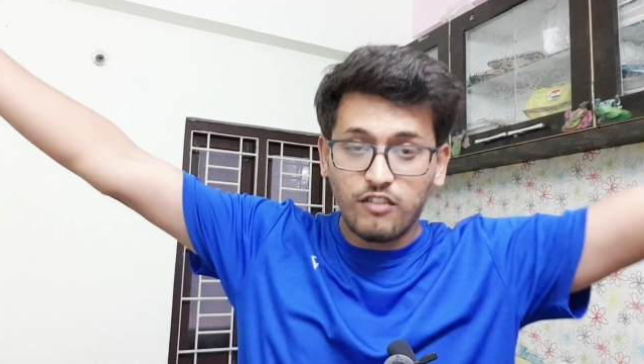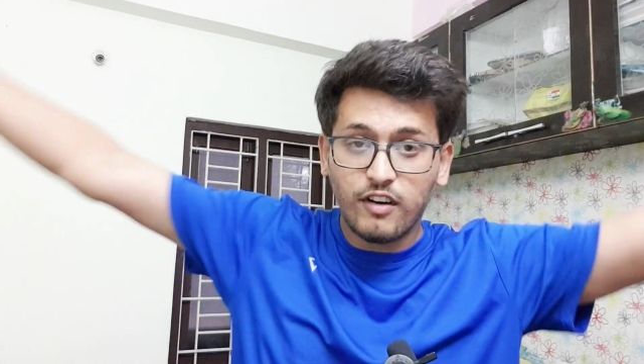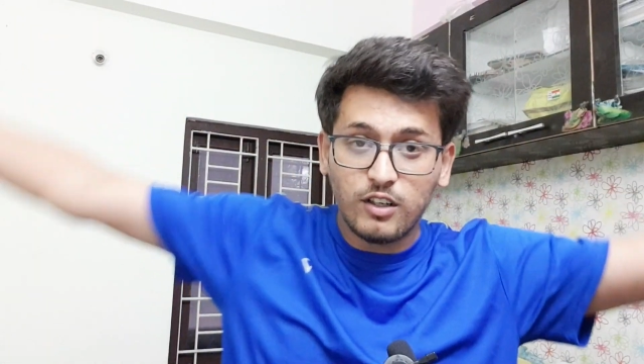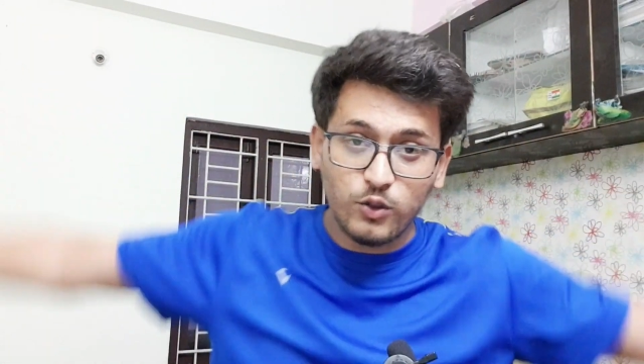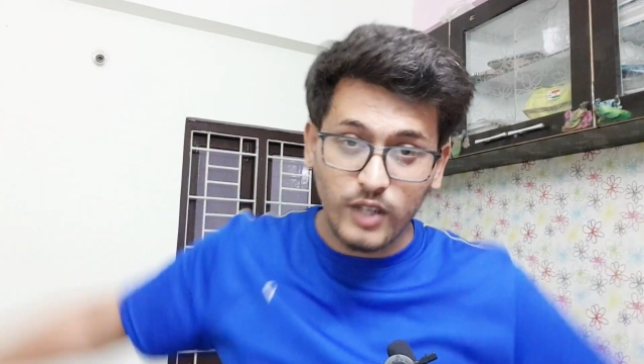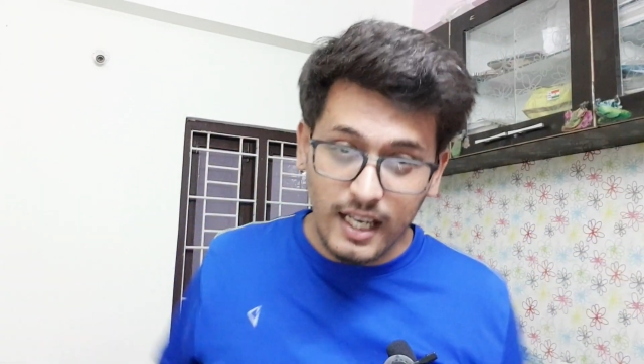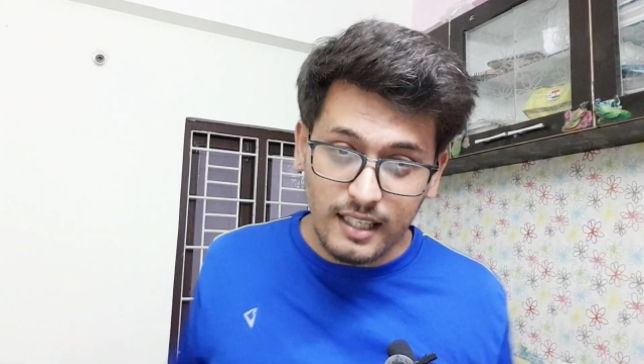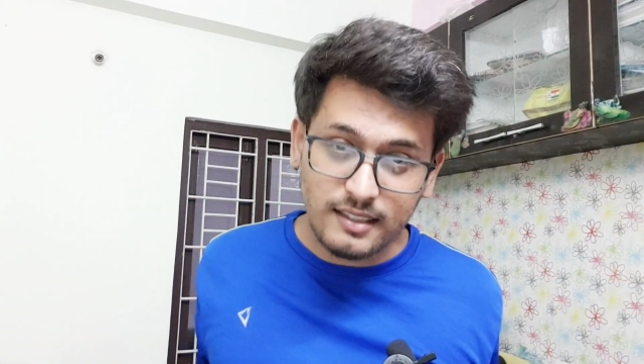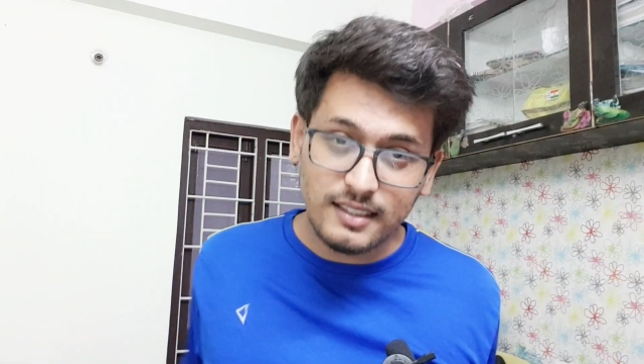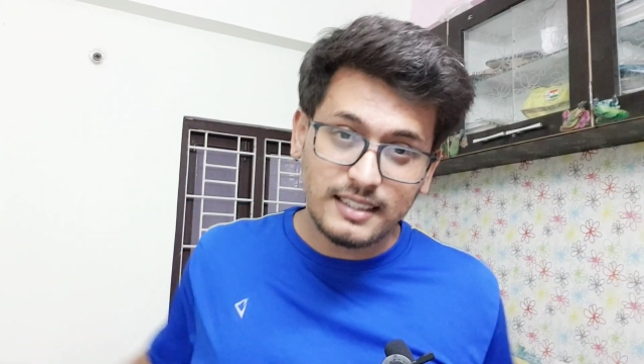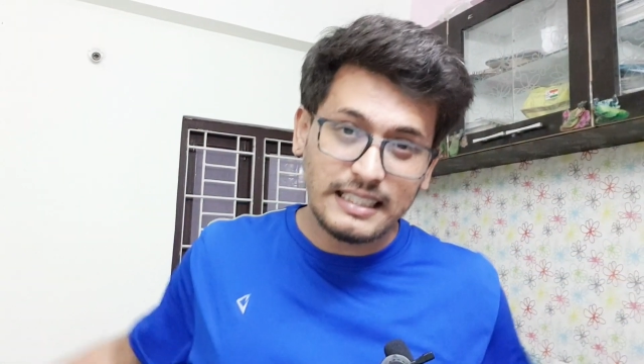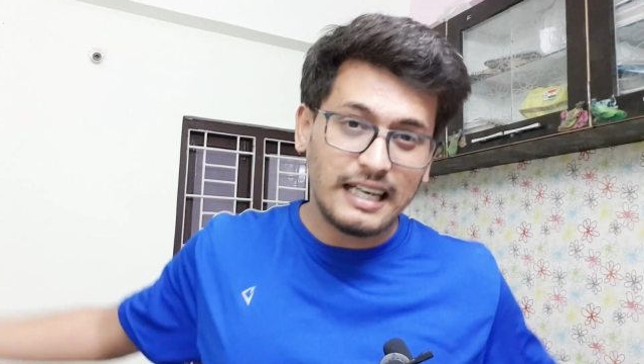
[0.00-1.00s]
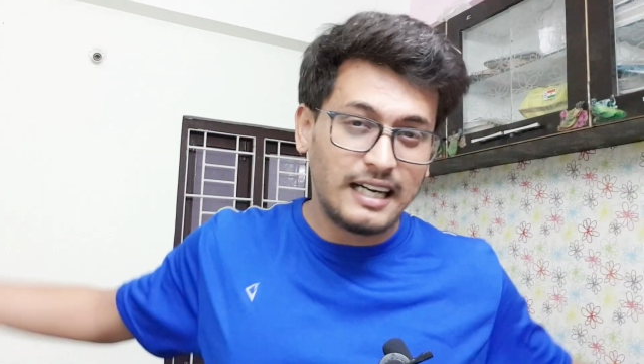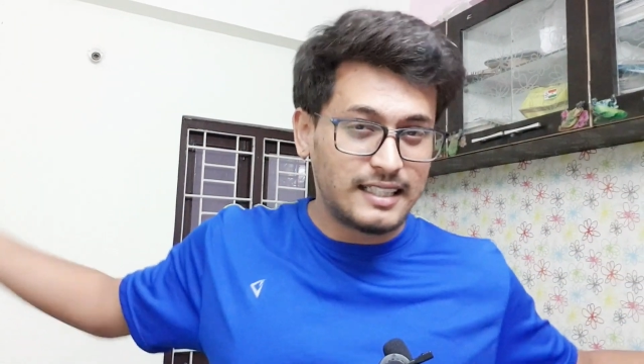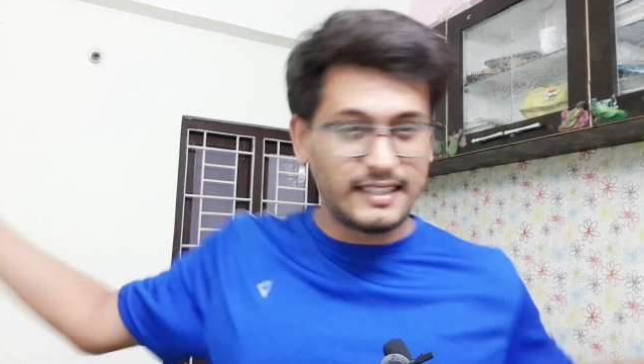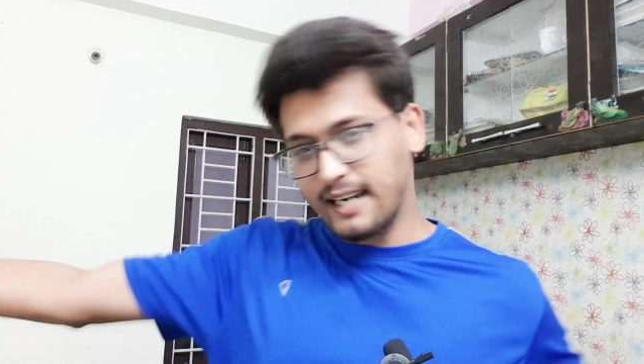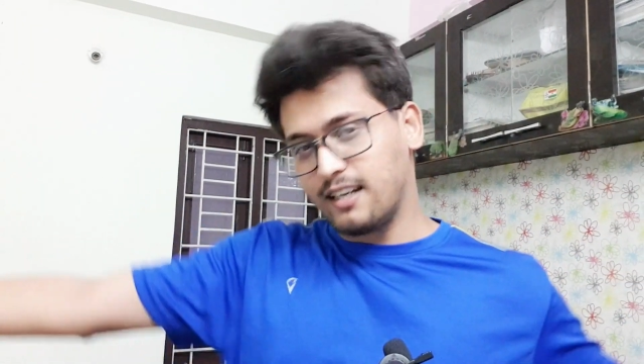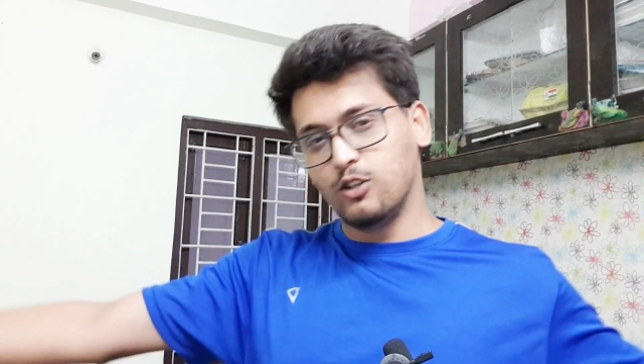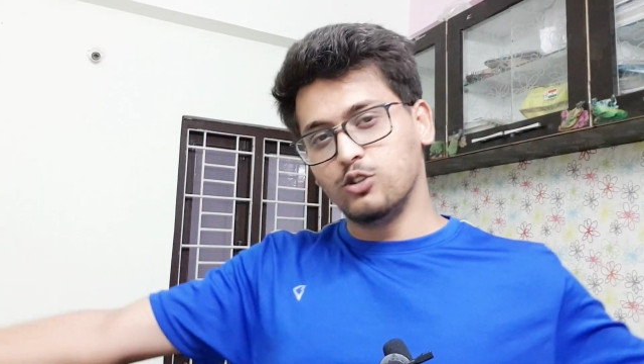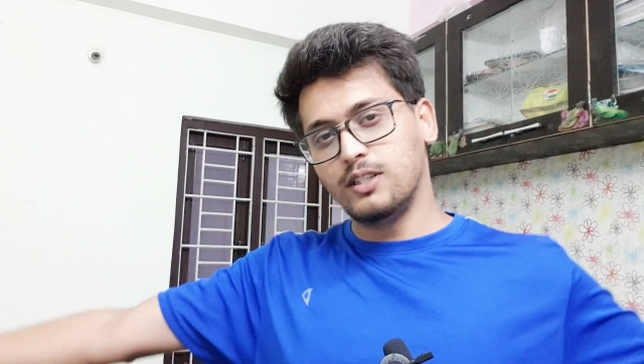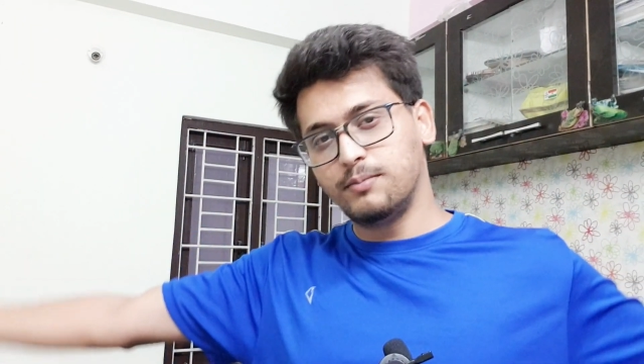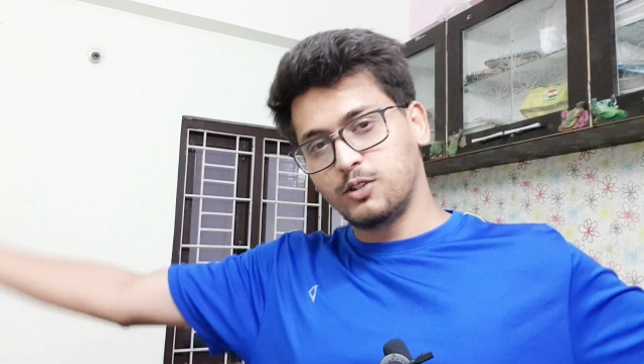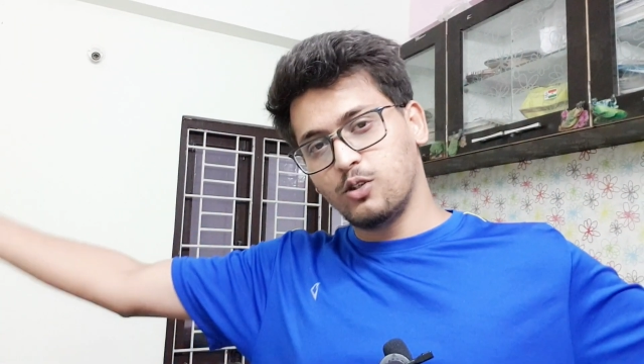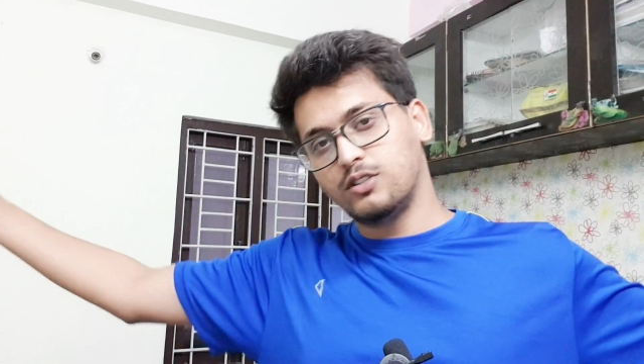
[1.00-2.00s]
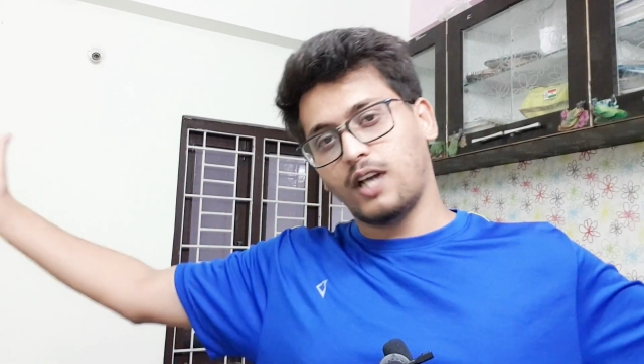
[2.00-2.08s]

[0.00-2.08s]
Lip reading: for today's tech news episodes.